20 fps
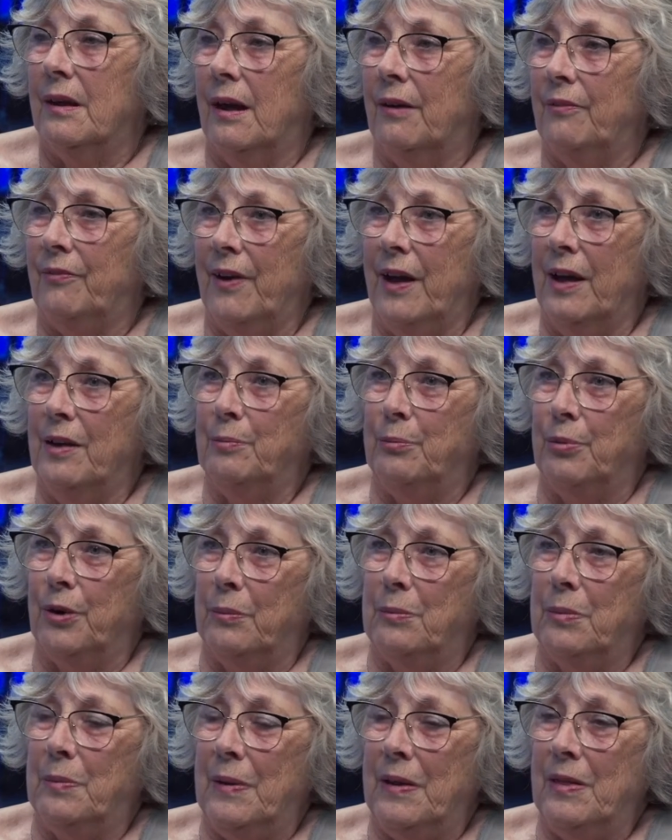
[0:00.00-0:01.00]
I found
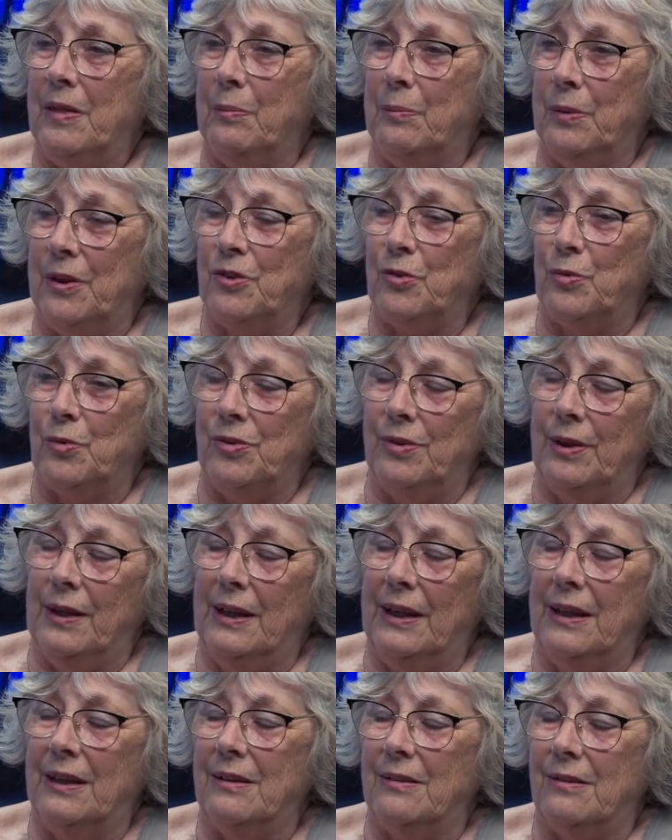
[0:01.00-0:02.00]
probably the best
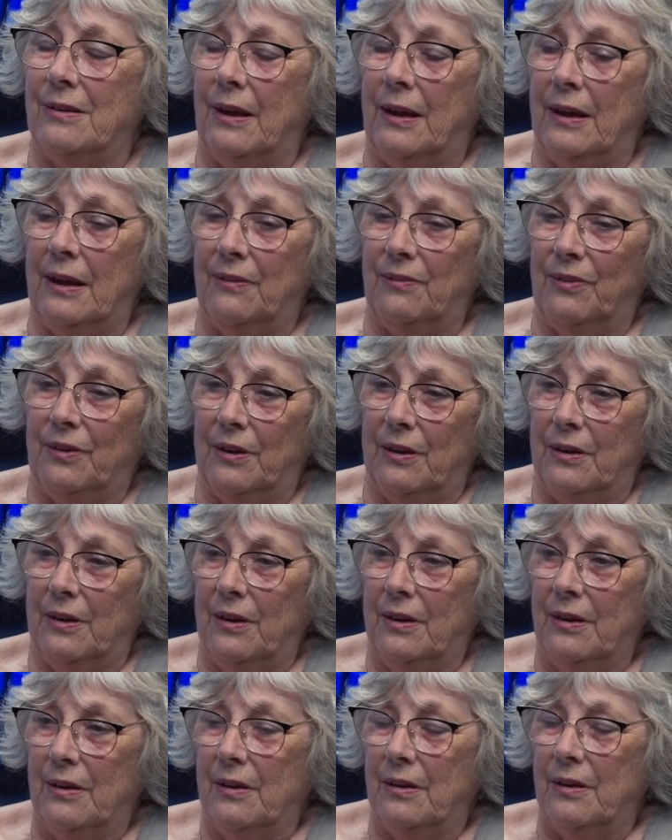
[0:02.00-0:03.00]
resilience I ever
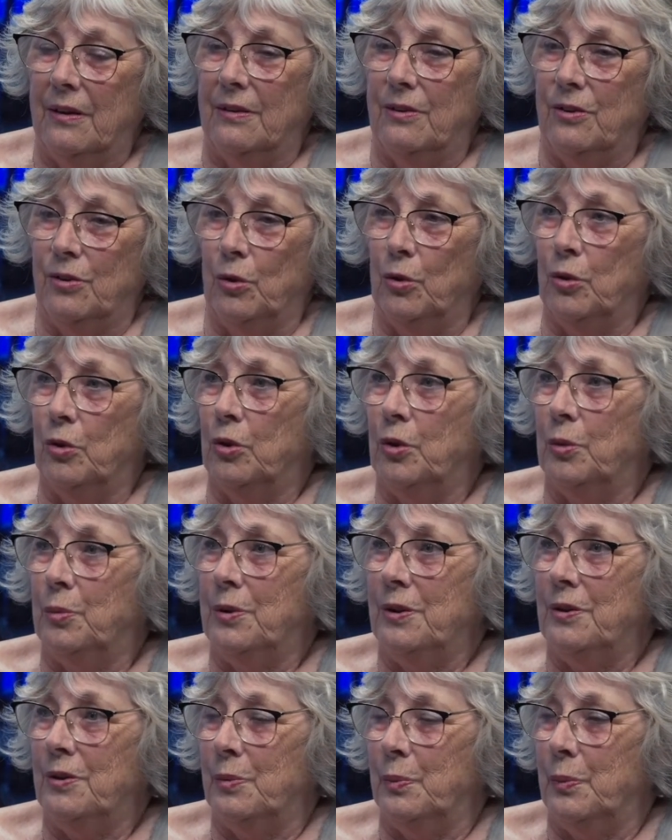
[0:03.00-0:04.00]
saw
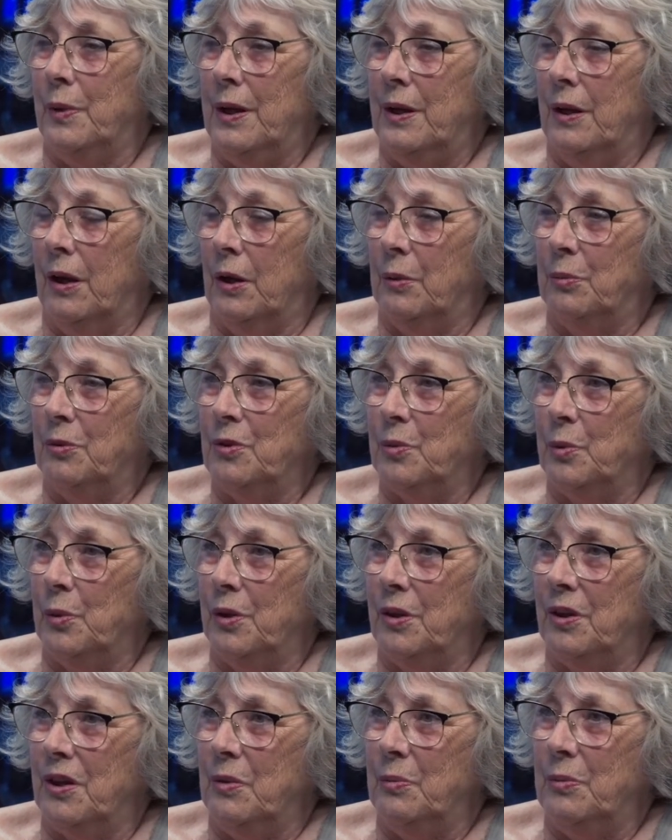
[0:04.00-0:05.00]
was when I was
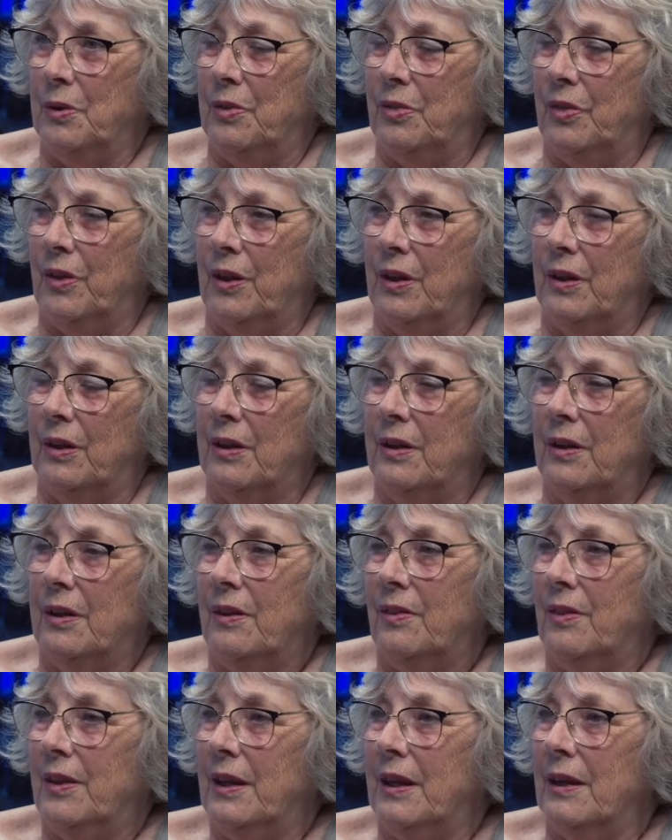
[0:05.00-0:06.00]
working with the
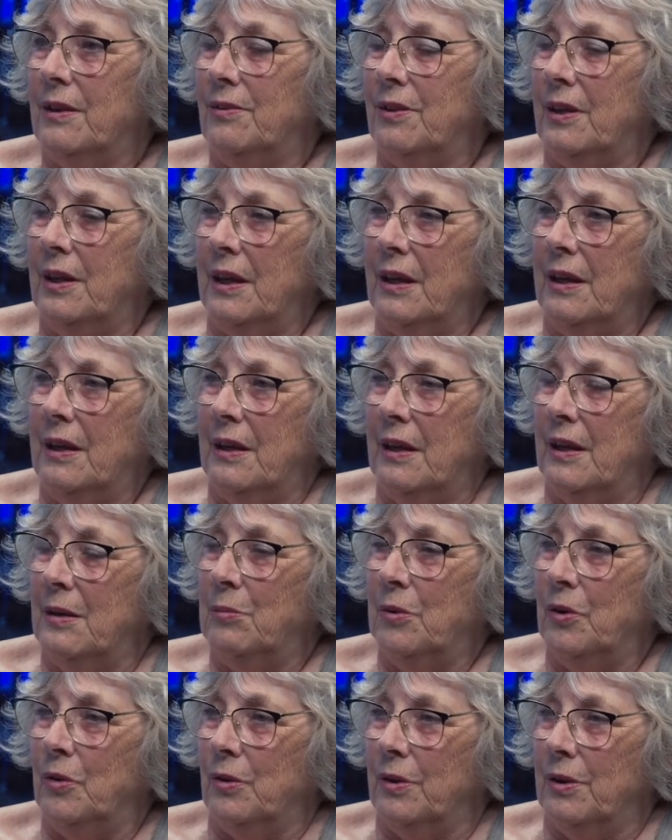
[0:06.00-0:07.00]
Yazidi
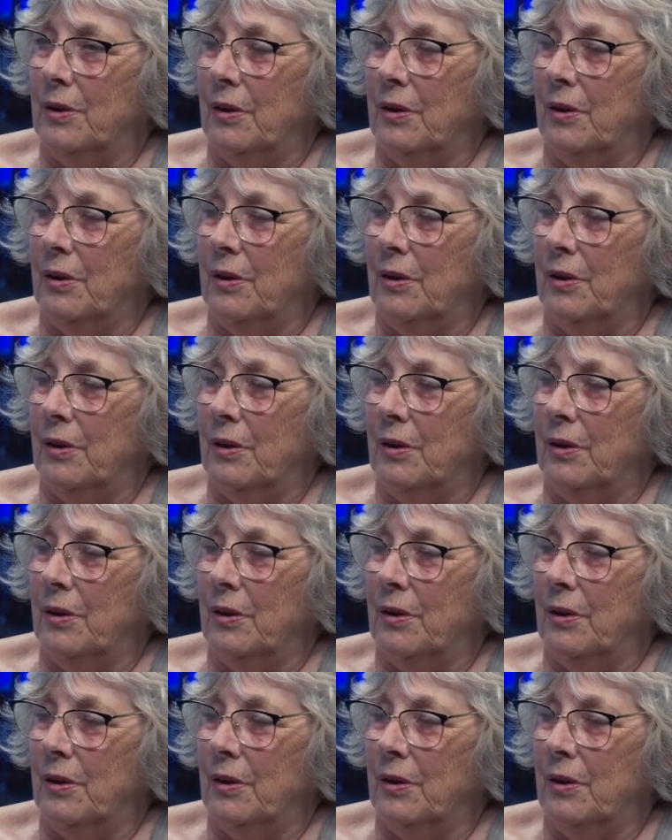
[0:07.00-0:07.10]
immigrant,